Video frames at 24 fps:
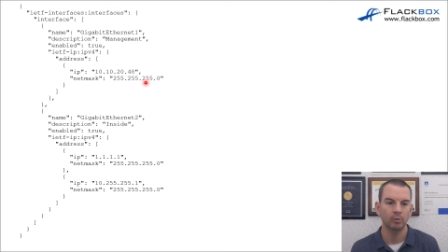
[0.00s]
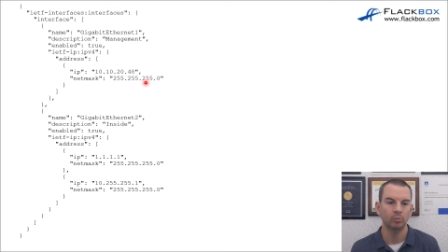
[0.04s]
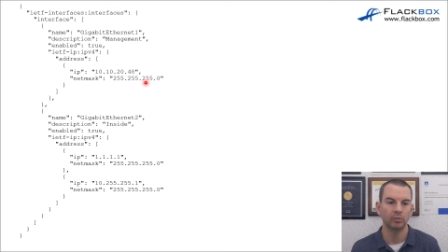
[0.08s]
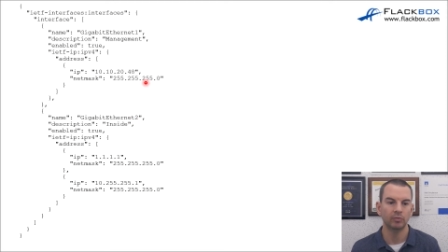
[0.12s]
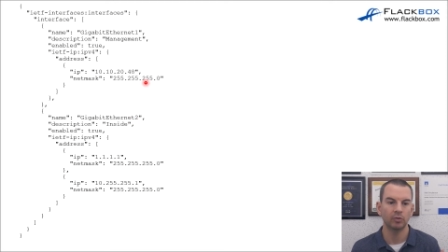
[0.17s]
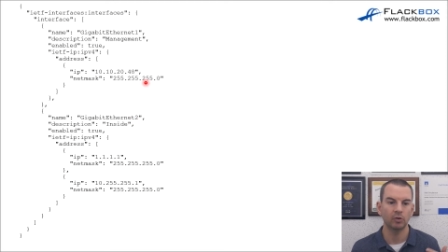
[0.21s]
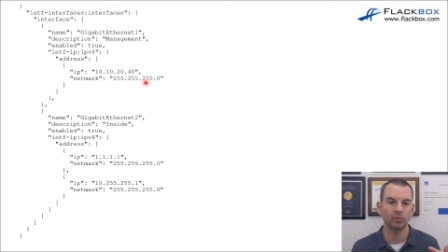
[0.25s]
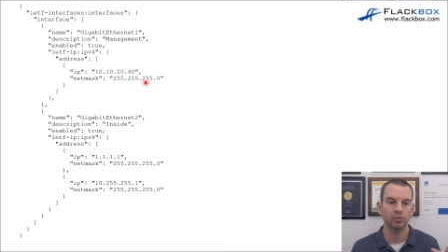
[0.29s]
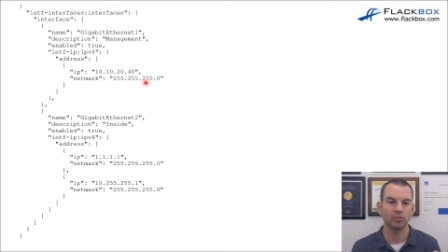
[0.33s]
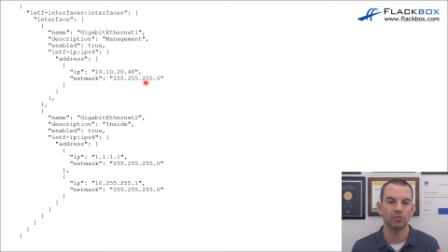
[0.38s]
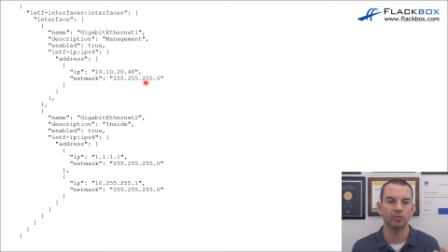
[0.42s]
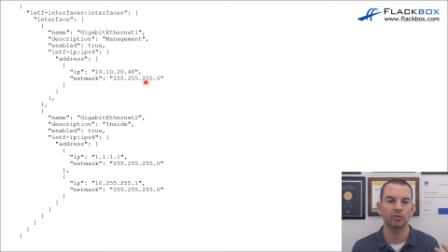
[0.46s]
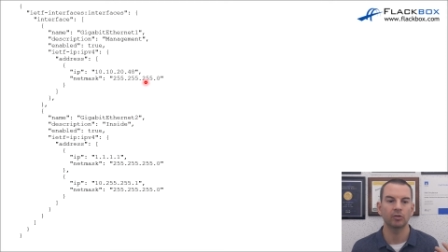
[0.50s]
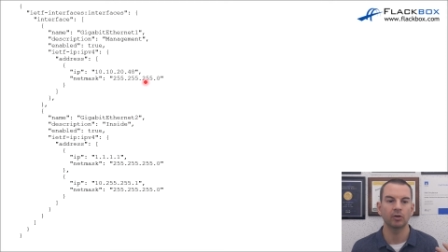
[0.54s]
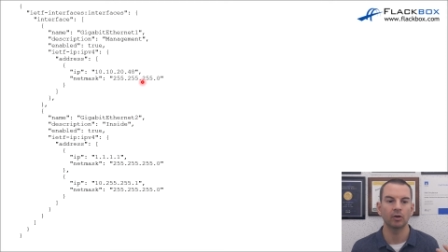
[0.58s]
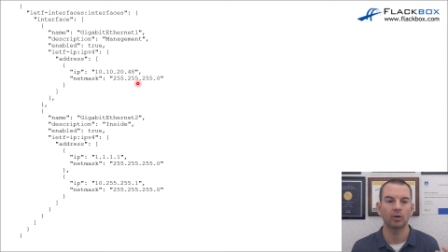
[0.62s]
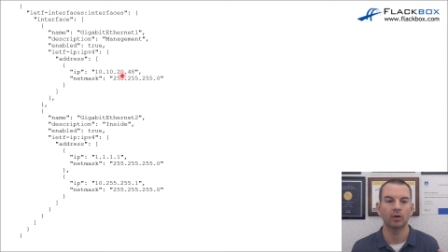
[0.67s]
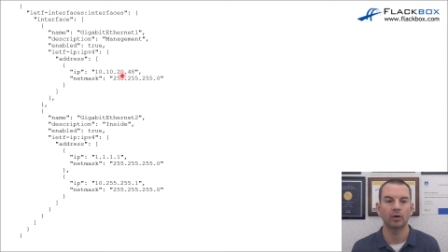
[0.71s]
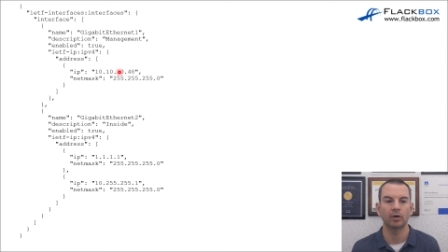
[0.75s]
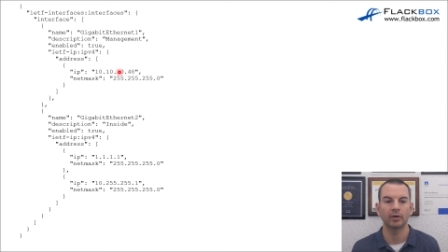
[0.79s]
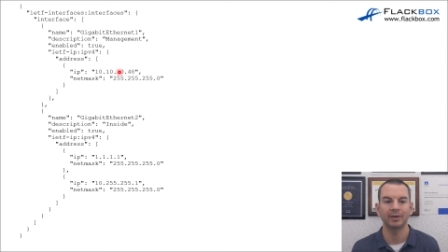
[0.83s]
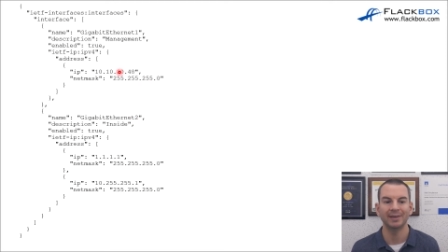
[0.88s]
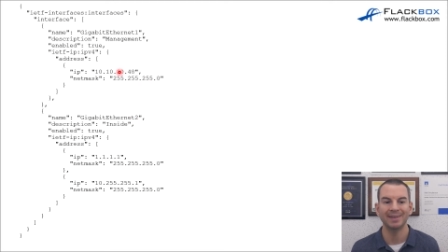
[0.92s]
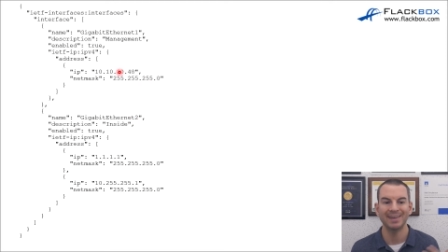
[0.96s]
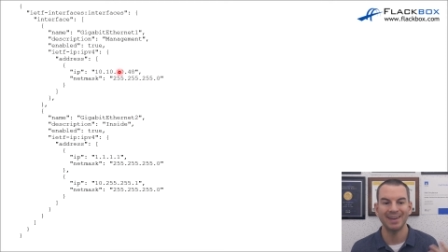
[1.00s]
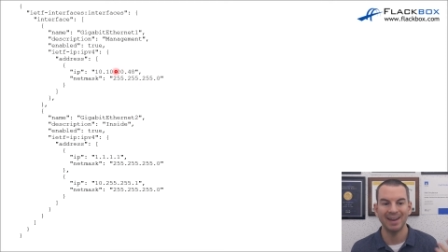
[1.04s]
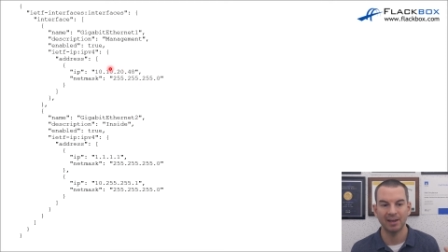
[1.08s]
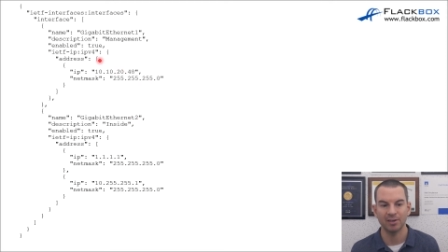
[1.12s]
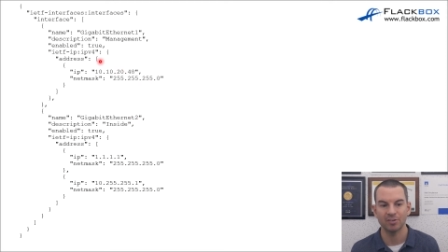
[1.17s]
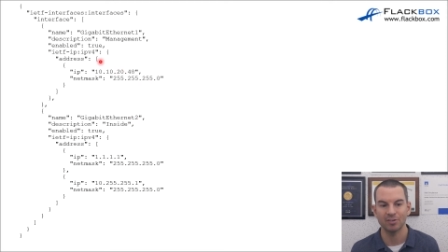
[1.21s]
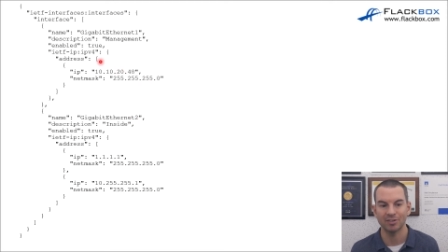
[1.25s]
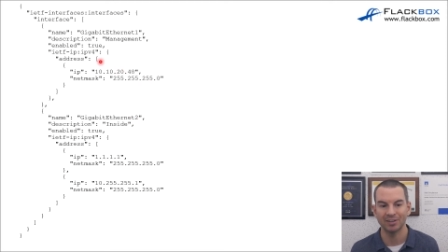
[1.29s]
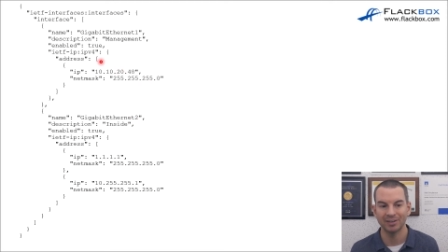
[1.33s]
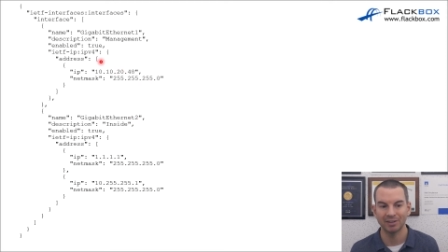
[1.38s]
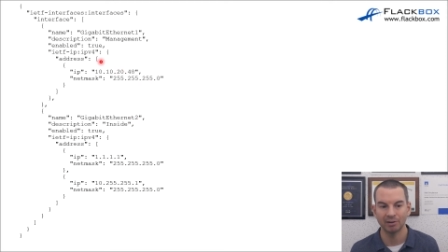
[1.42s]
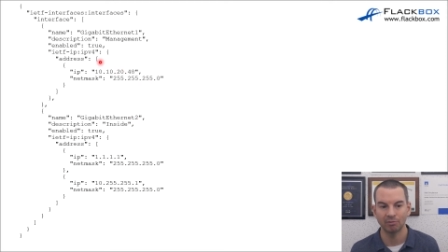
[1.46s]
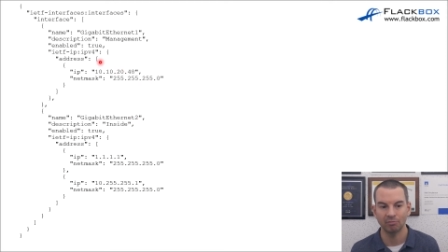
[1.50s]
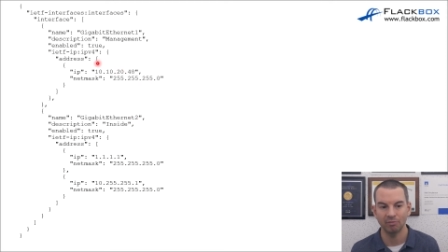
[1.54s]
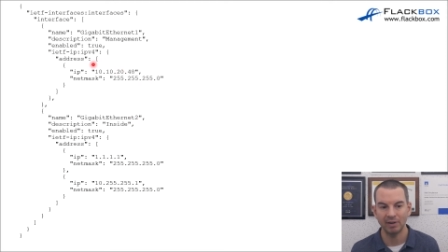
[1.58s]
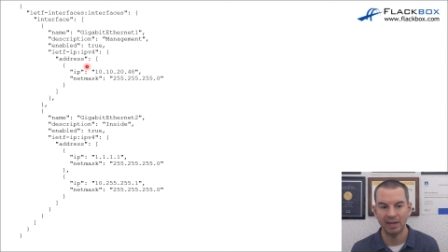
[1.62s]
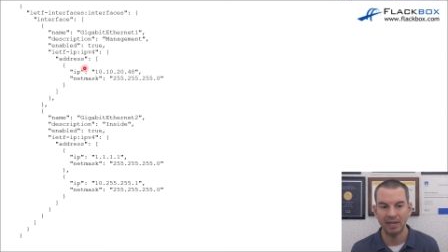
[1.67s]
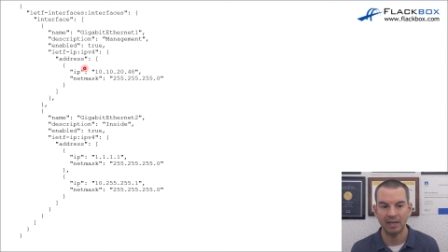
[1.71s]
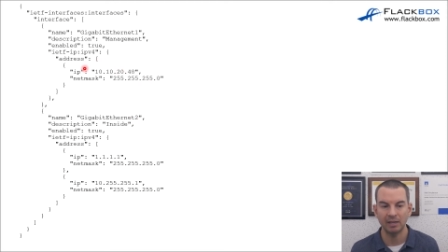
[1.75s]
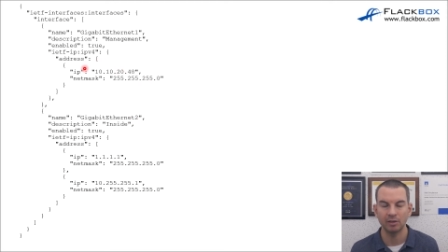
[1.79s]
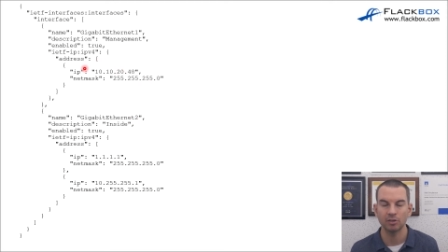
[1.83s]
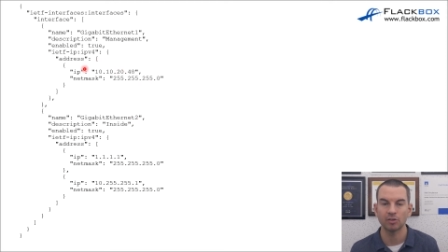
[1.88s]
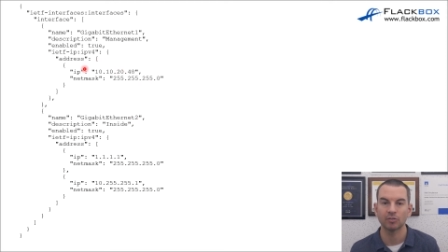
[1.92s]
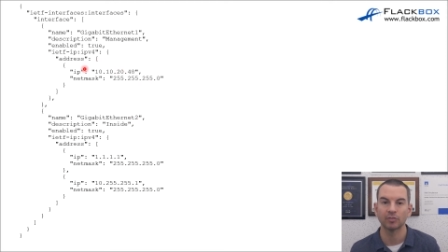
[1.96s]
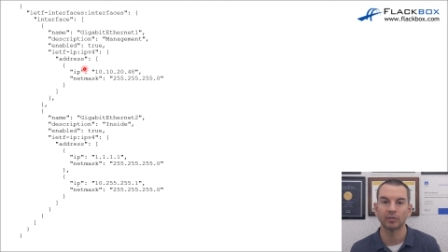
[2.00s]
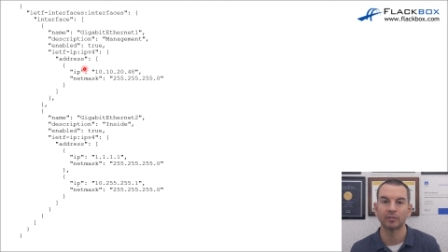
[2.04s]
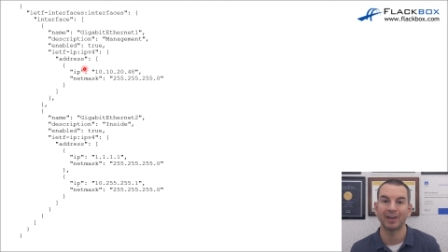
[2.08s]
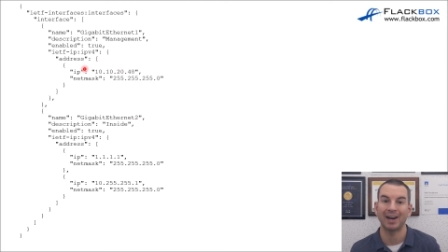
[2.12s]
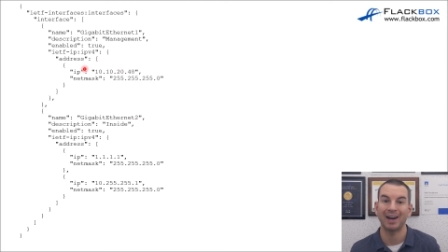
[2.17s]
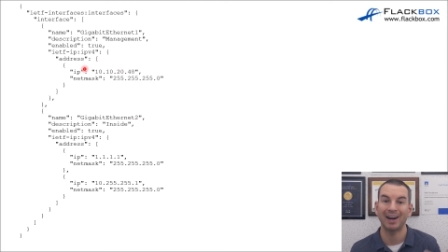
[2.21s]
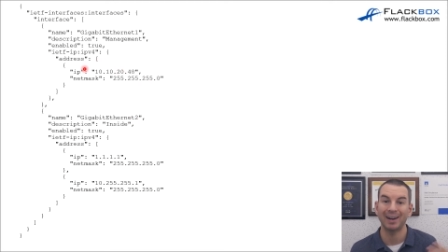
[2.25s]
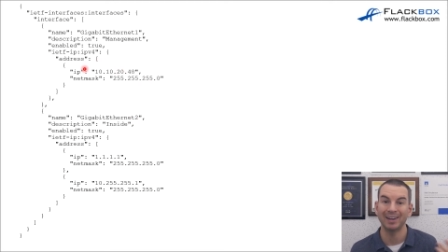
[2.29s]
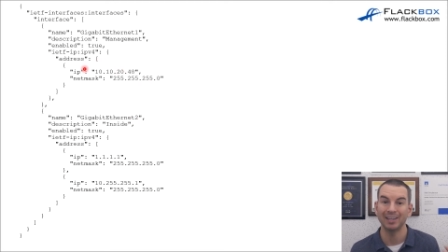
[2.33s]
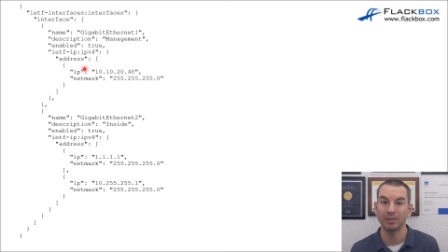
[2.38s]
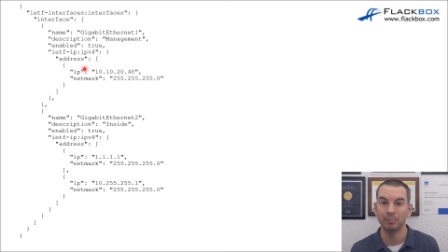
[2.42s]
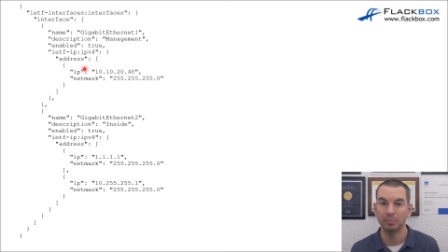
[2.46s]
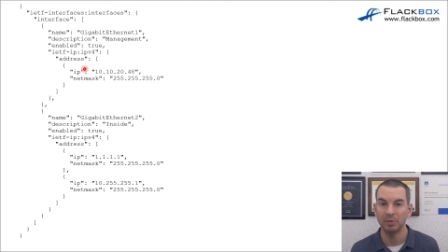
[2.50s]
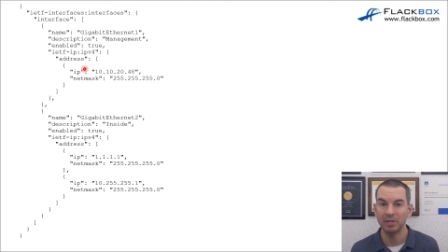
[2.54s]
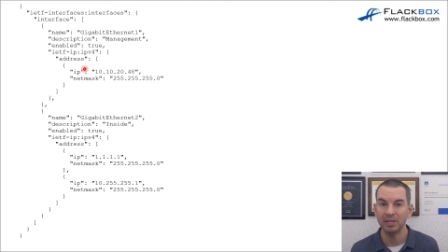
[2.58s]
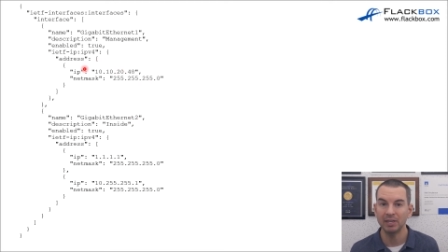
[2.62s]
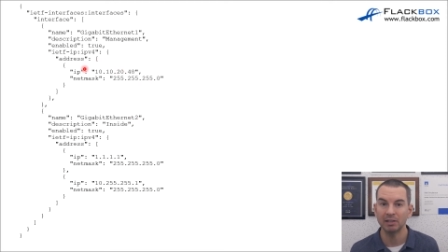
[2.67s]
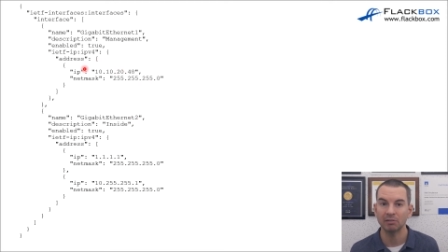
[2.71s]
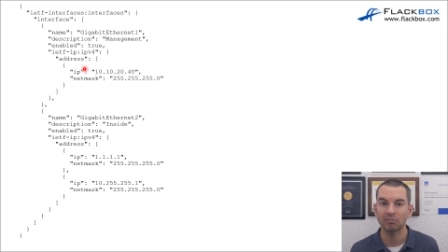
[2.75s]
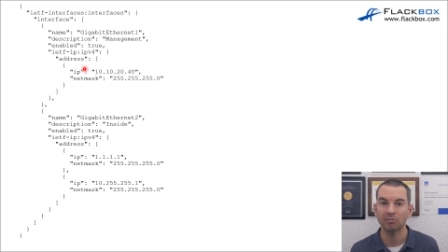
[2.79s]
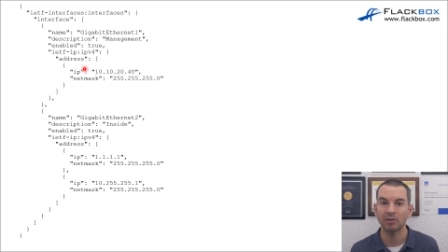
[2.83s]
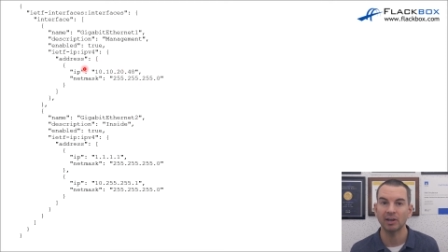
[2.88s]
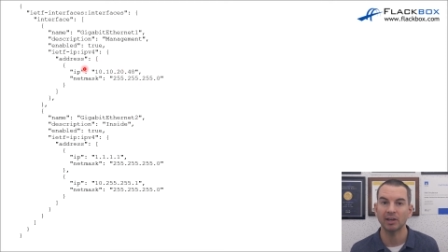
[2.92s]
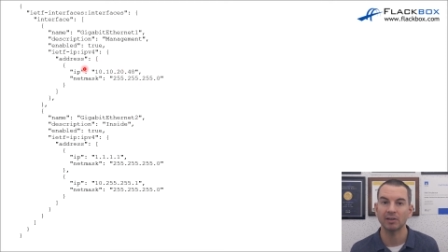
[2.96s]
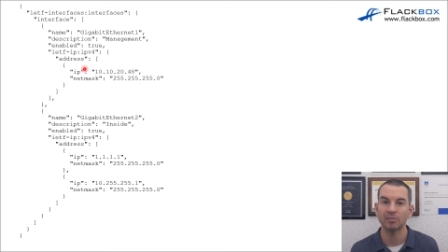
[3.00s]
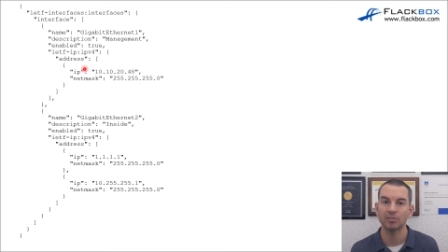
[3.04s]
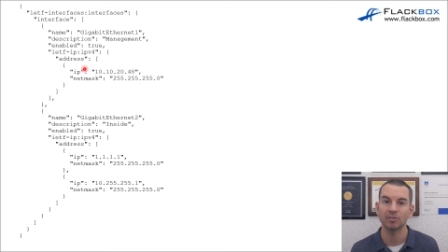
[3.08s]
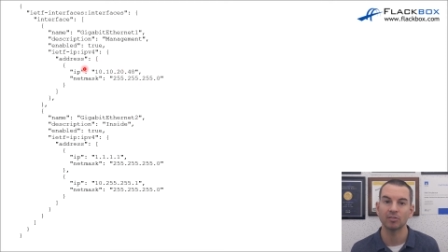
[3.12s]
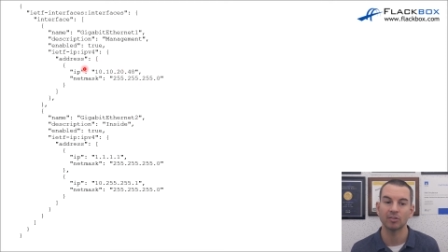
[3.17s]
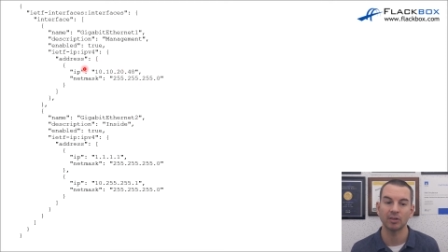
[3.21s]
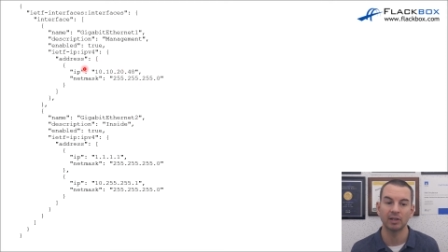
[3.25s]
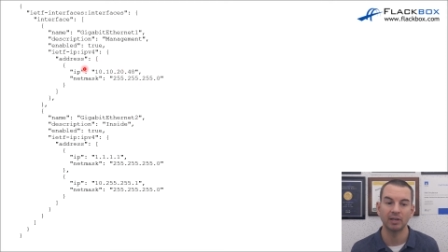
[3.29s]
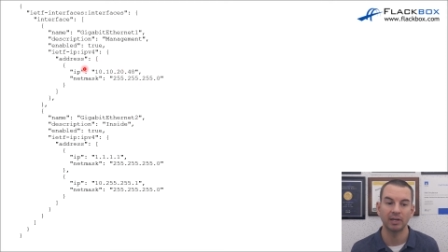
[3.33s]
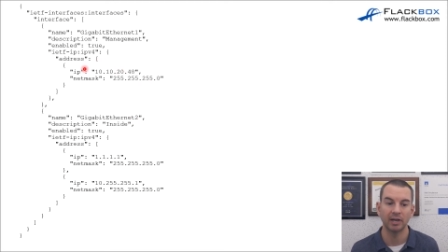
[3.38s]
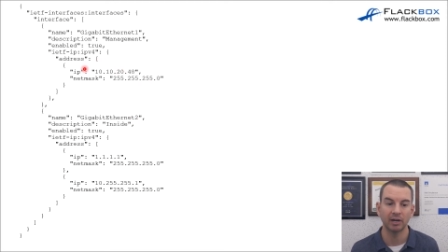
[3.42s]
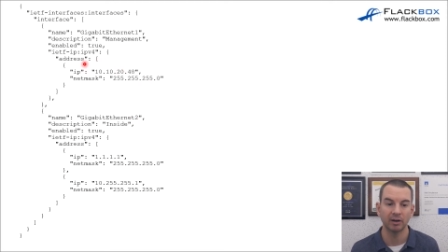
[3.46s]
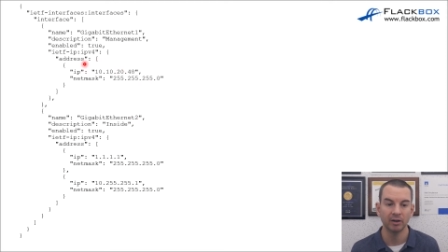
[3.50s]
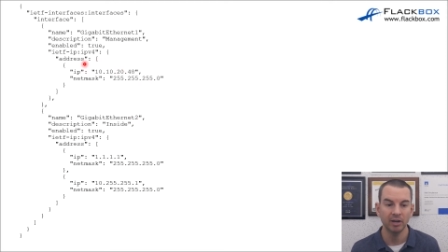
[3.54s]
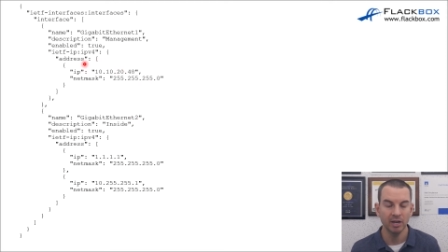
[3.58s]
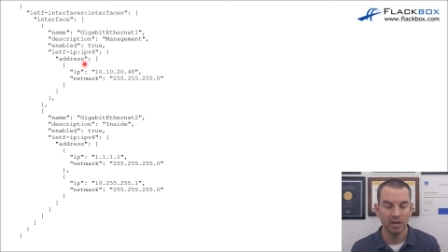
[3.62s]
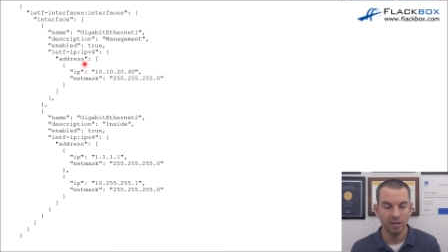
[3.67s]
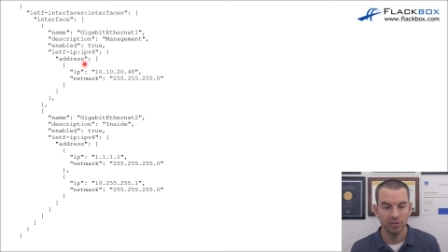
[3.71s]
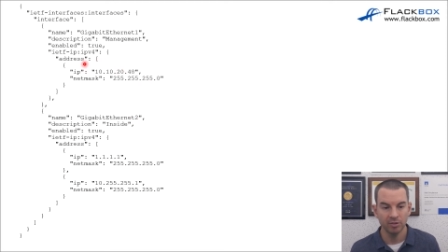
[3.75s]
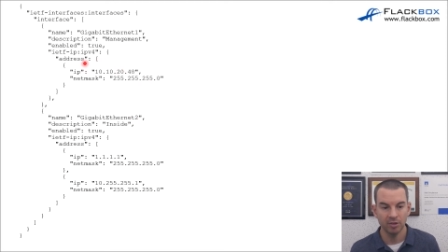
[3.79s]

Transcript: We've also got nested arrays for the IP addresses in there.